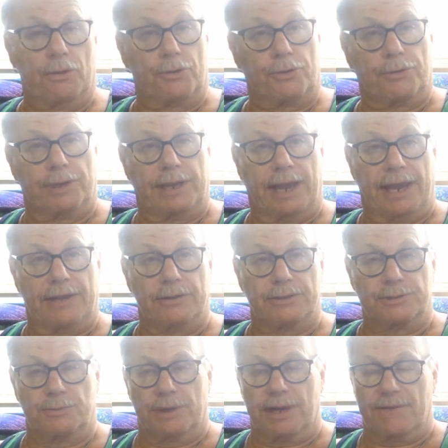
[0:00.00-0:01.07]

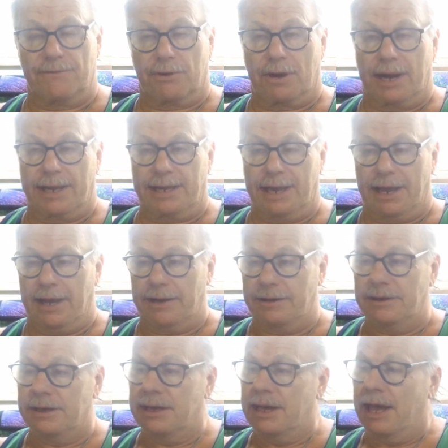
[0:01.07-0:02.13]
creators whenever I can.
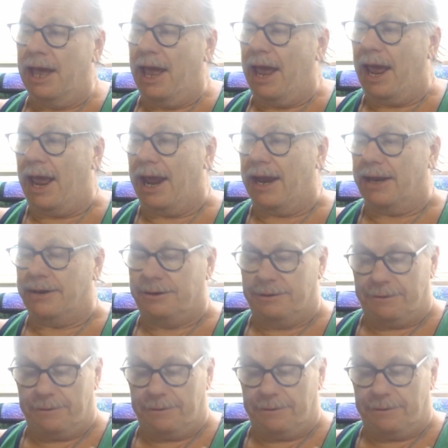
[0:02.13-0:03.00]
And